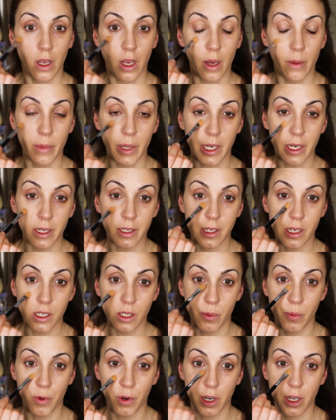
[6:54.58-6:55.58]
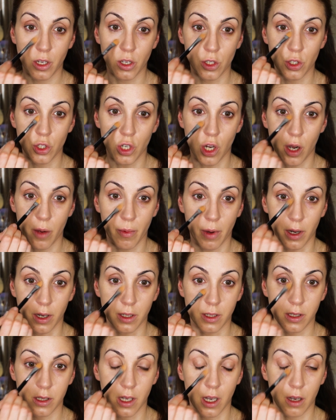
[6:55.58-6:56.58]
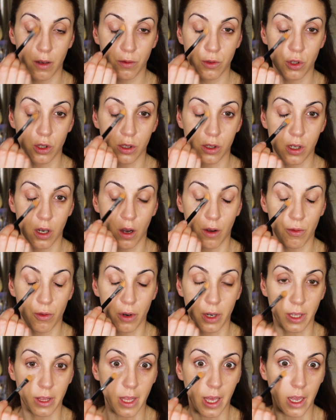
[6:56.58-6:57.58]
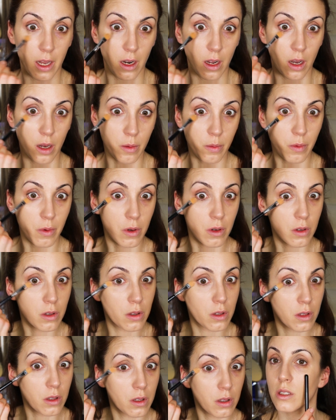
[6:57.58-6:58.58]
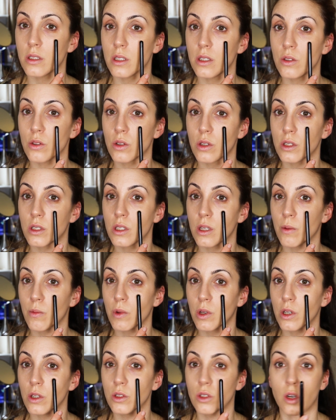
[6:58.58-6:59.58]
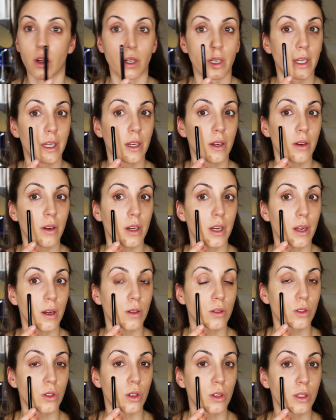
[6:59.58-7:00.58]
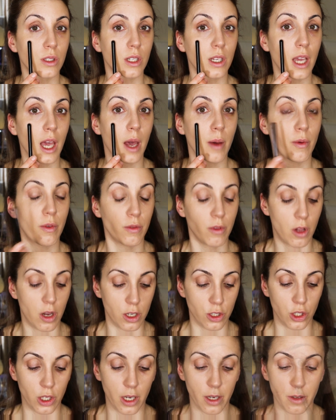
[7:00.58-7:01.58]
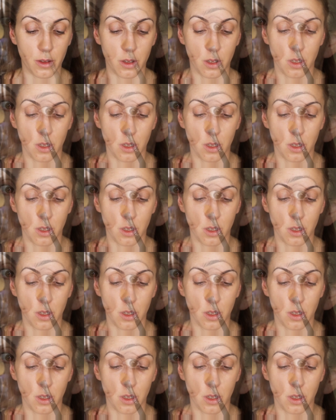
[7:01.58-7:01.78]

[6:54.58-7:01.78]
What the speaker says: I mean, it does a pretty good job on itself, just covering that up. So as you can see, I'm really dark here, and now it starts to camouflage it.